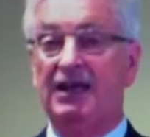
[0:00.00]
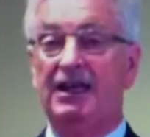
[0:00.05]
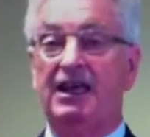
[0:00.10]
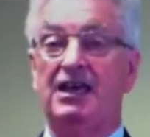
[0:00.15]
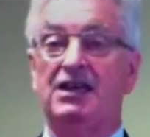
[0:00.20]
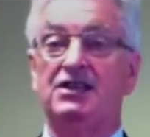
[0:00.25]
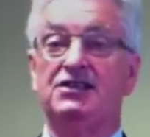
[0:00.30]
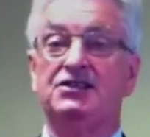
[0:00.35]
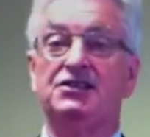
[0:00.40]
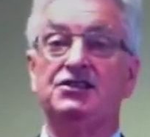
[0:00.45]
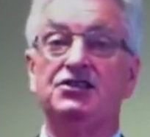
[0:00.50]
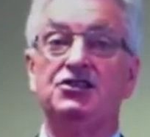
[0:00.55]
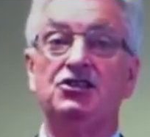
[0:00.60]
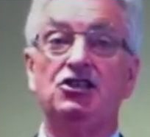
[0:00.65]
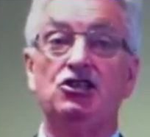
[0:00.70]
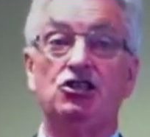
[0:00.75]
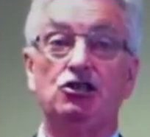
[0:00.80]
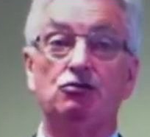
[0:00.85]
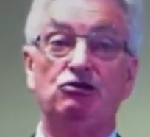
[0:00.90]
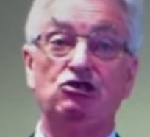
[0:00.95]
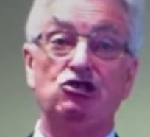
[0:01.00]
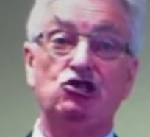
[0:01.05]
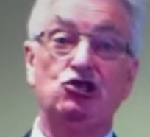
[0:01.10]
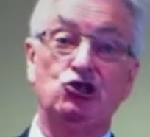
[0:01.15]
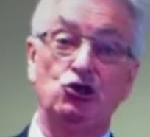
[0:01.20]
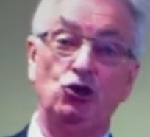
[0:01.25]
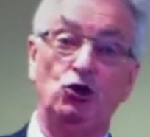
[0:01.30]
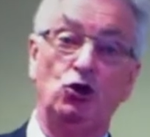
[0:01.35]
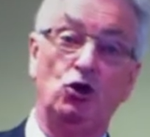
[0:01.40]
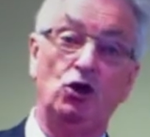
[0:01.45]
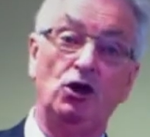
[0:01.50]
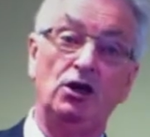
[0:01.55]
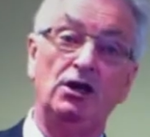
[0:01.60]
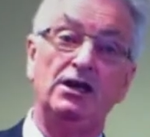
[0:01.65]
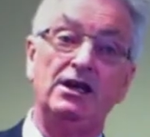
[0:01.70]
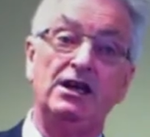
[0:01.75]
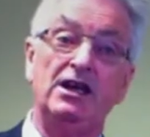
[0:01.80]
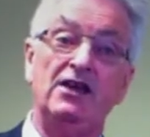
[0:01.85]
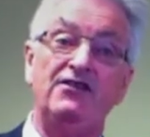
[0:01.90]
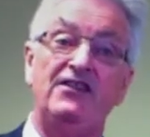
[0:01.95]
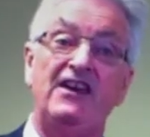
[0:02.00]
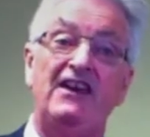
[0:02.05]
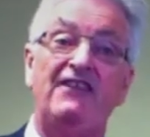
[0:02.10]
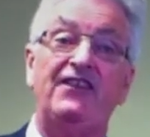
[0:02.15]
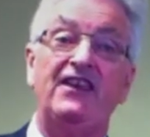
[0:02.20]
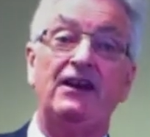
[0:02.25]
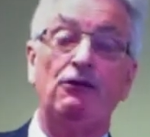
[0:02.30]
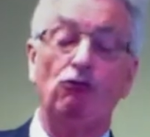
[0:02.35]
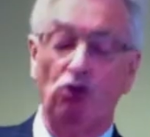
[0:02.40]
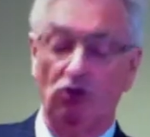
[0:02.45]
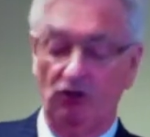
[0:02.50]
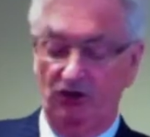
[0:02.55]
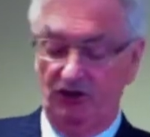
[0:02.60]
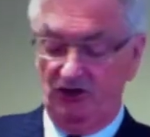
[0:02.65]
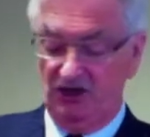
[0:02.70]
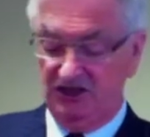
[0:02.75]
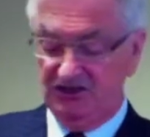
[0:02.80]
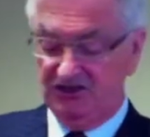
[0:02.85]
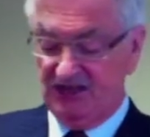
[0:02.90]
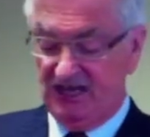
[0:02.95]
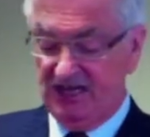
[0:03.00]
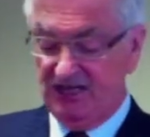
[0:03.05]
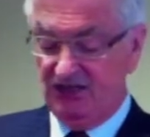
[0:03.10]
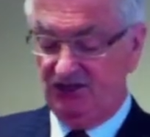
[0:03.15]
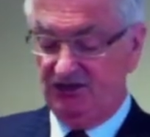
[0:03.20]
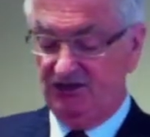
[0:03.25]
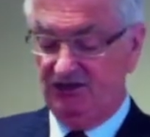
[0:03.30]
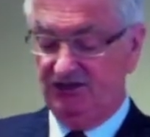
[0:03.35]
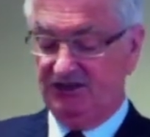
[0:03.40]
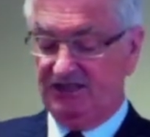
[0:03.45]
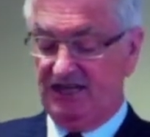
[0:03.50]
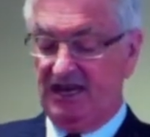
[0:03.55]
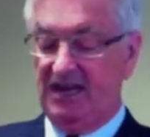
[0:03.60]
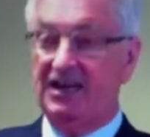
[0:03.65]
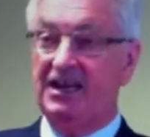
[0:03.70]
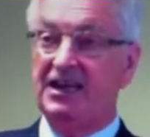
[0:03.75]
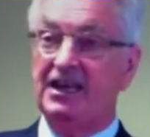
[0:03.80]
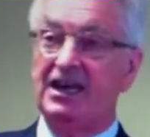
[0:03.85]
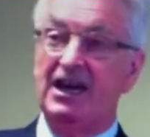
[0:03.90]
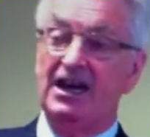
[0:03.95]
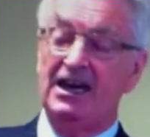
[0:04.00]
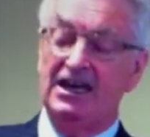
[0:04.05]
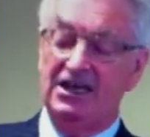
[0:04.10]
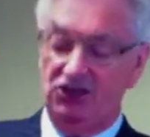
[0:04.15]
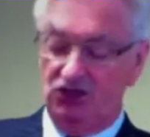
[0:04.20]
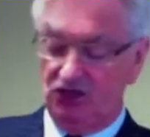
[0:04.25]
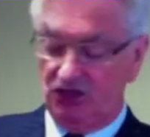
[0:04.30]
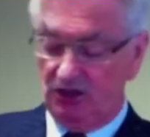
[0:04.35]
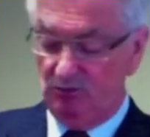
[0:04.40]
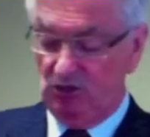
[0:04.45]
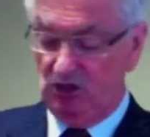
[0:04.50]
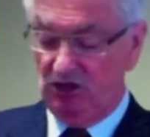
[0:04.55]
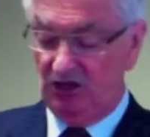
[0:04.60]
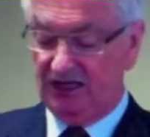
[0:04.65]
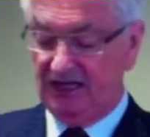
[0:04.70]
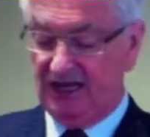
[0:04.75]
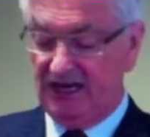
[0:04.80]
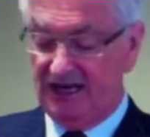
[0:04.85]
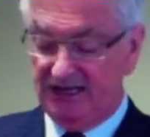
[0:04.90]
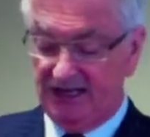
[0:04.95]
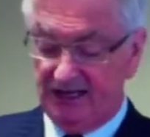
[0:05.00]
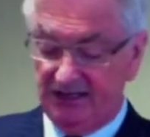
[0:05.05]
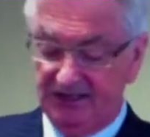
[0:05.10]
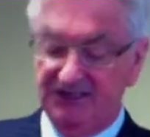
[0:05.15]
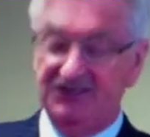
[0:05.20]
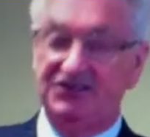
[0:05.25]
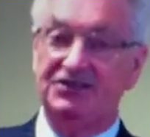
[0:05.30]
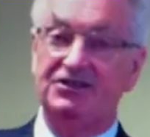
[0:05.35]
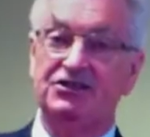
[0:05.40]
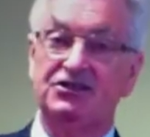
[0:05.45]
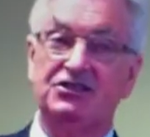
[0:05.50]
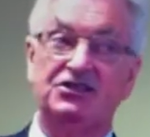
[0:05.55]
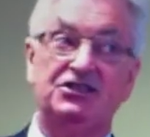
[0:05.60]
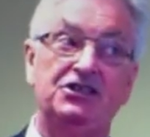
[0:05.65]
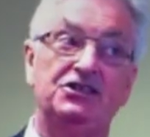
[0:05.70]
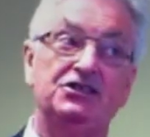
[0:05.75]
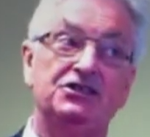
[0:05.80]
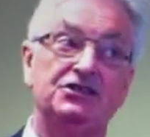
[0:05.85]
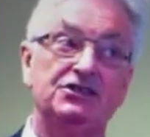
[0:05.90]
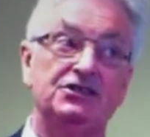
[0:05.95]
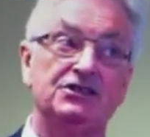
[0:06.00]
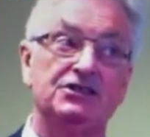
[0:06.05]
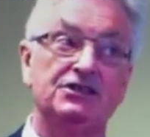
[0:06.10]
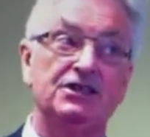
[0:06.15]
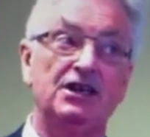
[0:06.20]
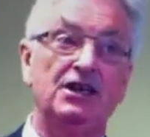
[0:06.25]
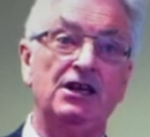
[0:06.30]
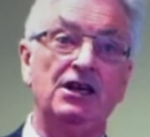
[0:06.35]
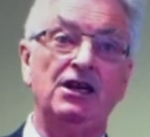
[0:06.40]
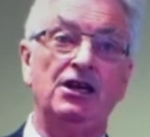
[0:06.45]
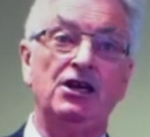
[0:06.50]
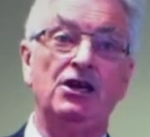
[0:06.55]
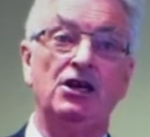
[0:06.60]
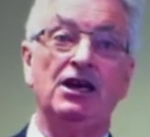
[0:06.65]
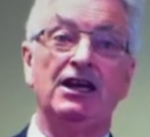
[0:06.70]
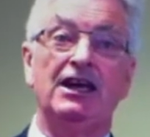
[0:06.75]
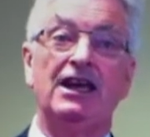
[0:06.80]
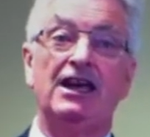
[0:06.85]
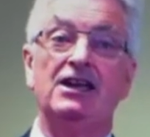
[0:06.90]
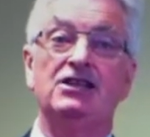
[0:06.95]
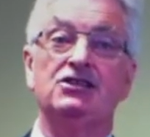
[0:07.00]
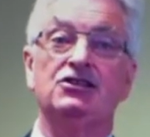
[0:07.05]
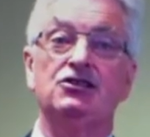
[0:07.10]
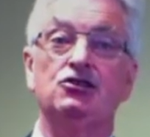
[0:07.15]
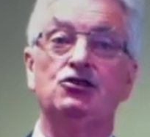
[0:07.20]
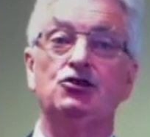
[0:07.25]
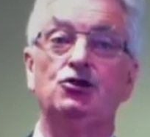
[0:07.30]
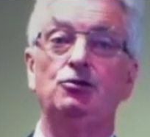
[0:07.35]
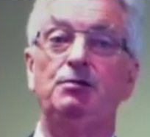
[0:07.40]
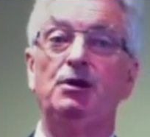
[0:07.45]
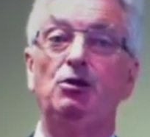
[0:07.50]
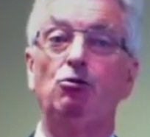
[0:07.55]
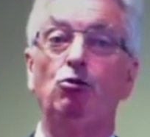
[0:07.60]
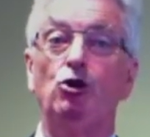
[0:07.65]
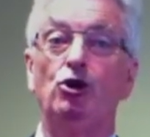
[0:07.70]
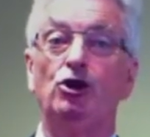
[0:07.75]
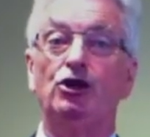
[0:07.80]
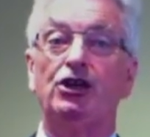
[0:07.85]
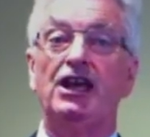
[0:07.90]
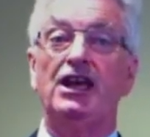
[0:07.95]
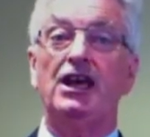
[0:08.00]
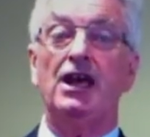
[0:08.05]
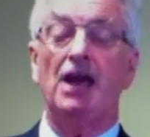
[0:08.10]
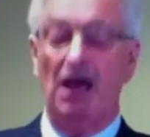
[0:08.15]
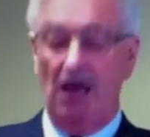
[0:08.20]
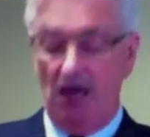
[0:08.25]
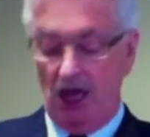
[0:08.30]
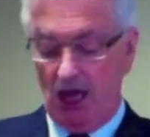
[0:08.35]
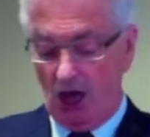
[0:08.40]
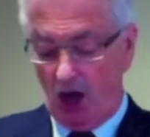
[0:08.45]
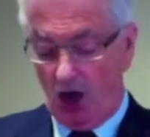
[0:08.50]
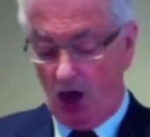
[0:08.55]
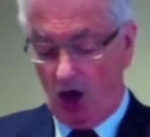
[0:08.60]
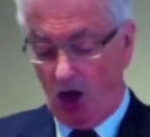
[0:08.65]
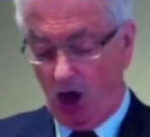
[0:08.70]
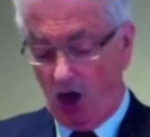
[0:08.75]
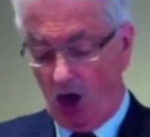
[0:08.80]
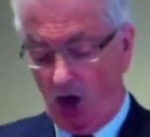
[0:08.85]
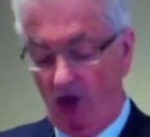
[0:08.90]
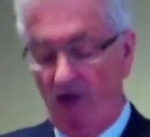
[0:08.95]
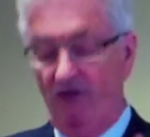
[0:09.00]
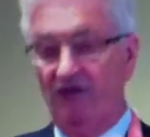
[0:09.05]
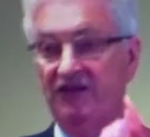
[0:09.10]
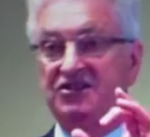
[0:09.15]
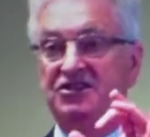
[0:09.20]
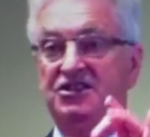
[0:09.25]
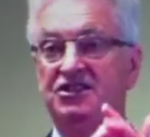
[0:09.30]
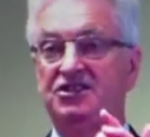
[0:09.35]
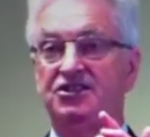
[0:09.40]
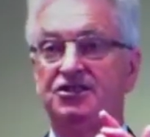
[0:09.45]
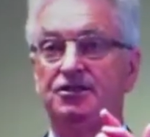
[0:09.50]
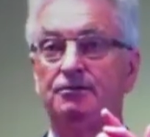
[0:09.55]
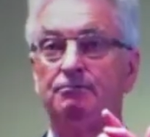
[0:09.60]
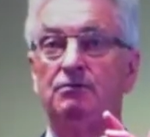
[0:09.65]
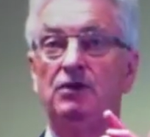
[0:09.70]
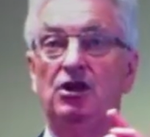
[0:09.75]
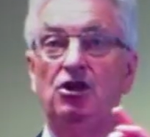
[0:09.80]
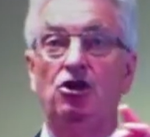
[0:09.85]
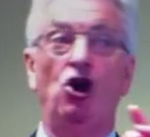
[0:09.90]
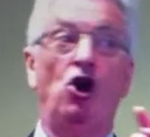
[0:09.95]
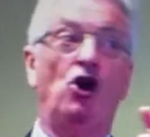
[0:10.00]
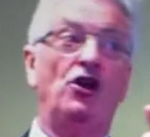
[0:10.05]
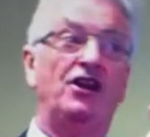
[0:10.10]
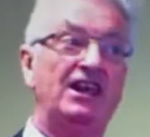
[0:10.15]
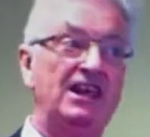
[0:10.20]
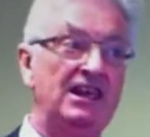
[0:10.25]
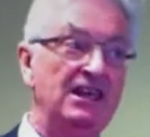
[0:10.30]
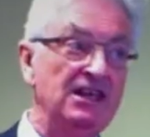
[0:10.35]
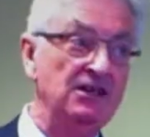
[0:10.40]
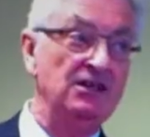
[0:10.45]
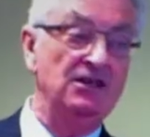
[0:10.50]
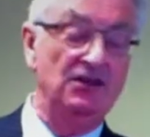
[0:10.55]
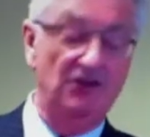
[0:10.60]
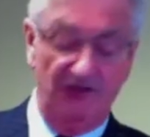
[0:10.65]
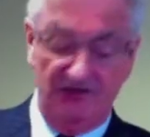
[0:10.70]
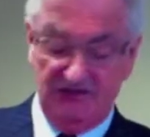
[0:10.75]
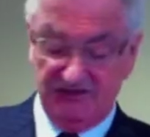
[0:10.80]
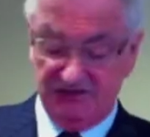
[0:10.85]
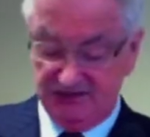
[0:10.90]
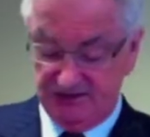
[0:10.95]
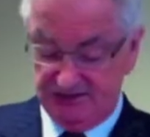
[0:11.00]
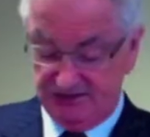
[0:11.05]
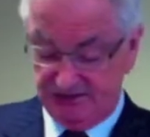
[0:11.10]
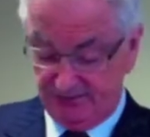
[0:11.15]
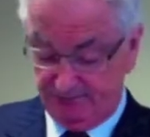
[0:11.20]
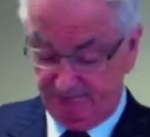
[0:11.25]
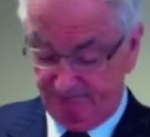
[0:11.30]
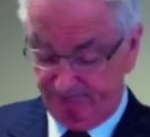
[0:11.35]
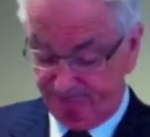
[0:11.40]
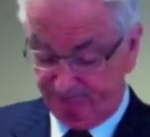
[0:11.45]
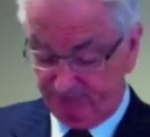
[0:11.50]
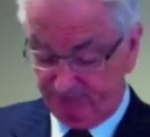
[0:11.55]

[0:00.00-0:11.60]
Councillors need to ensure that their organisations can engage, communicate and listen to citizens. Councillors should be working on the system, not in the system.